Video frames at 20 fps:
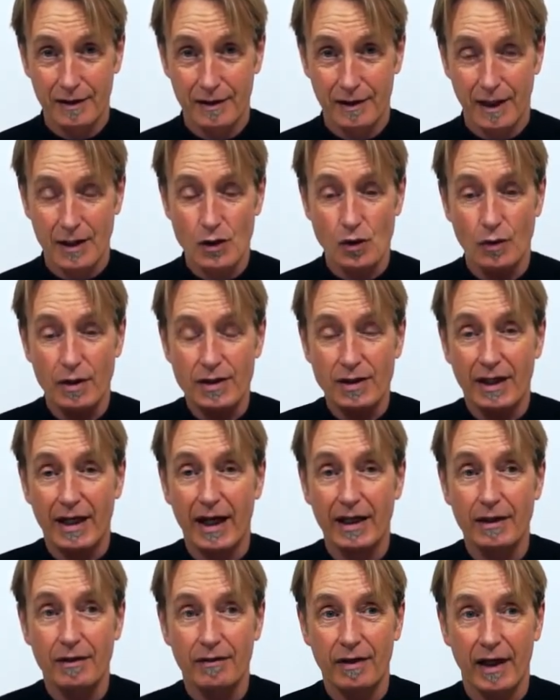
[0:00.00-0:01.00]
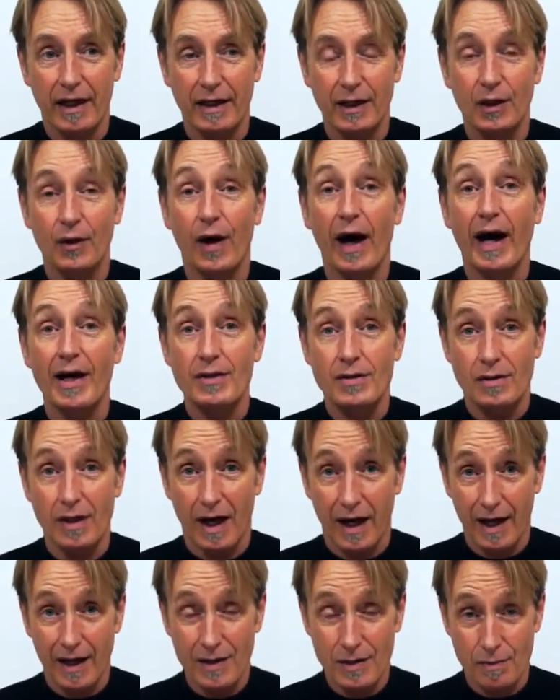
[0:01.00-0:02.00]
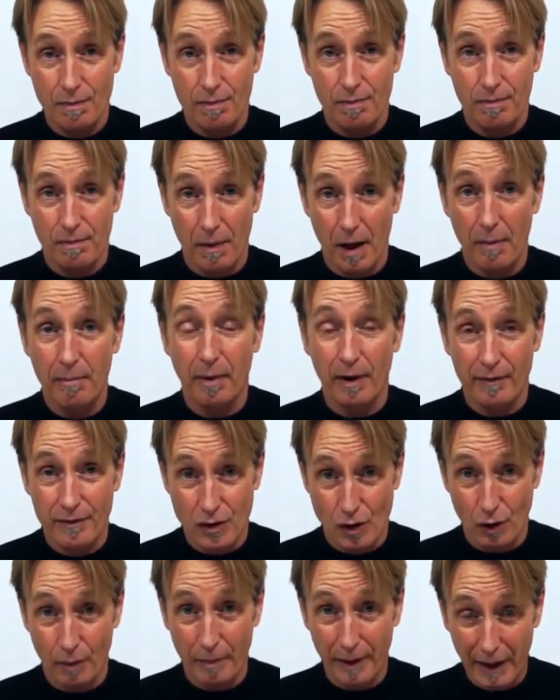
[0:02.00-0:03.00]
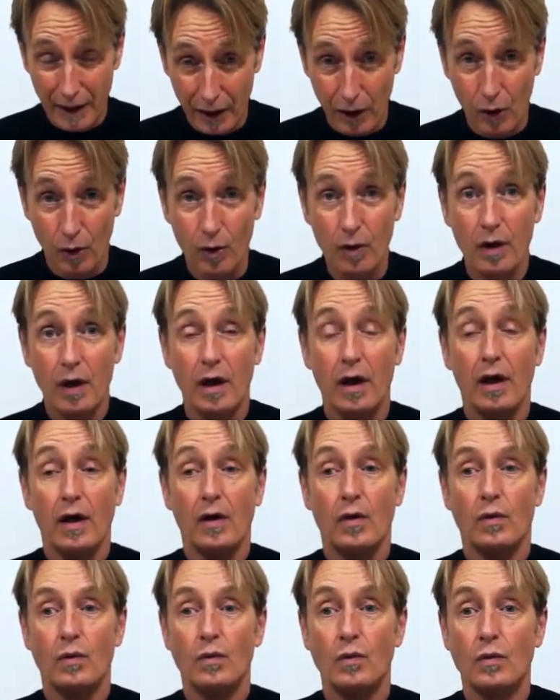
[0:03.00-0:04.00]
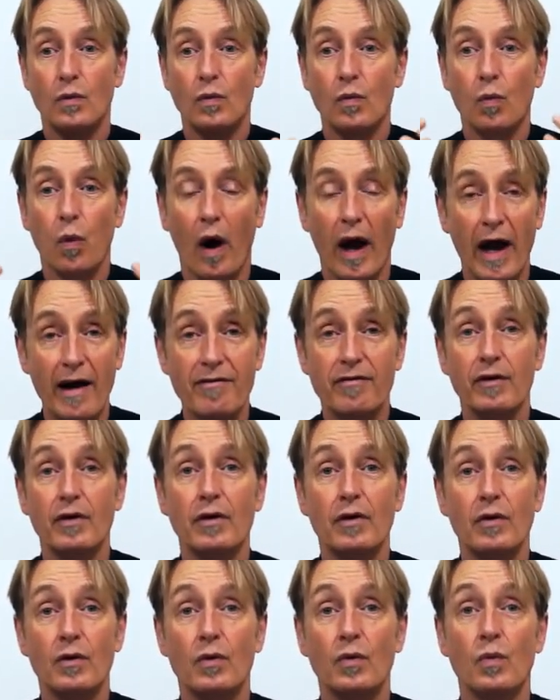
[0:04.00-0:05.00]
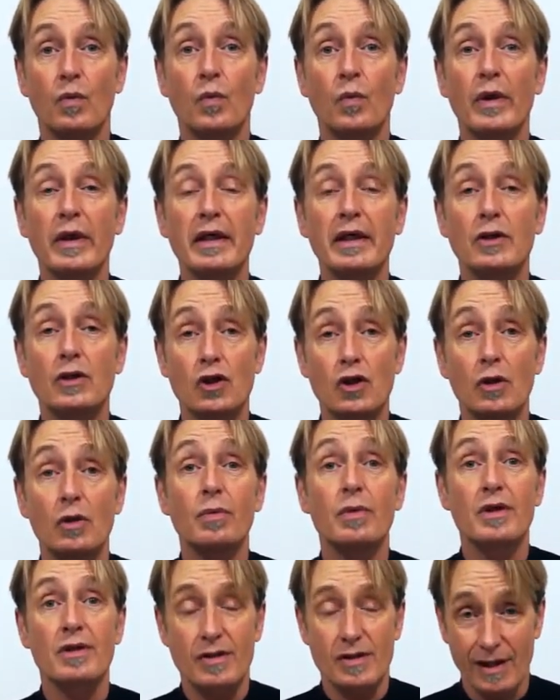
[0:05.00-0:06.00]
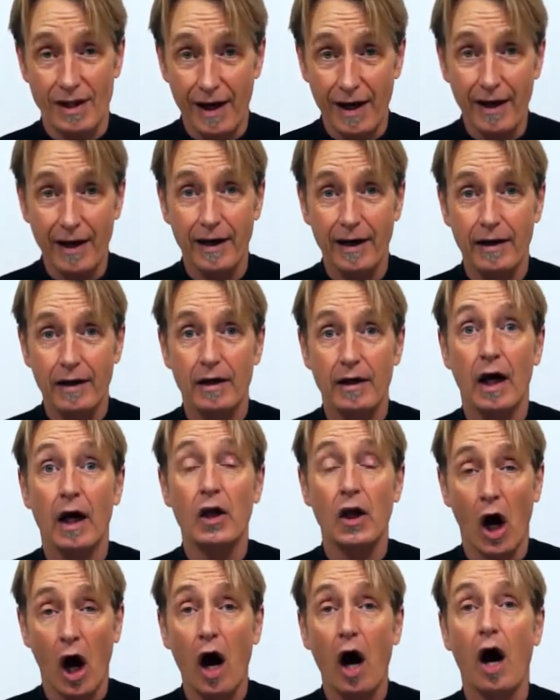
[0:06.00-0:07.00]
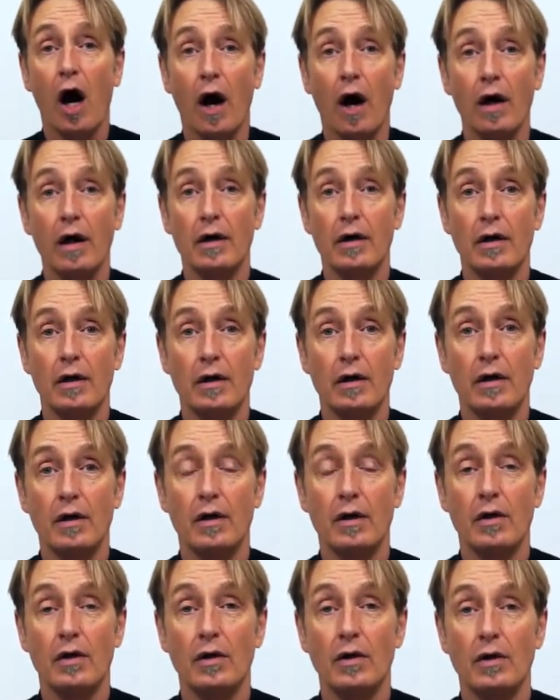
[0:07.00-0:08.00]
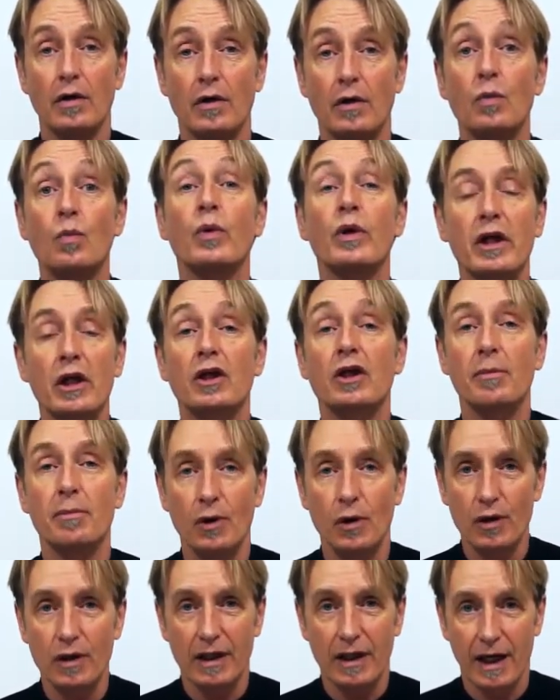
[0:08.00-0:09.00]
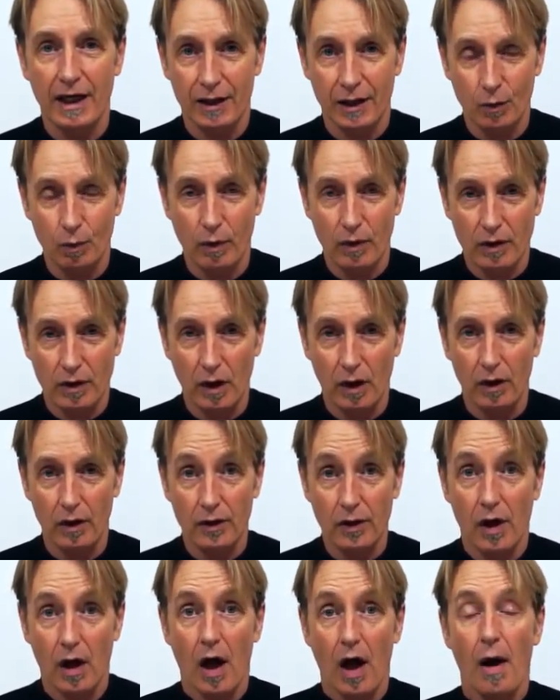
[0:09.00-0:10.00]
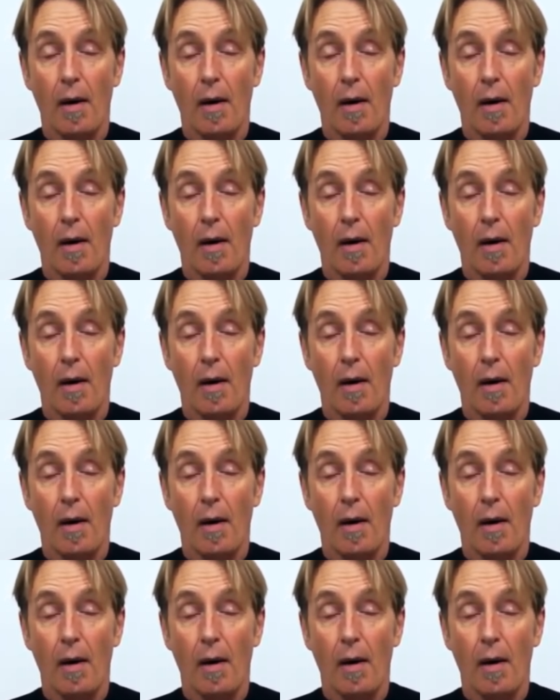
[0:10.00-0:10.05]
And so it's kind of like, as above, so below. Whatever we do and say and are, we are communicating with God.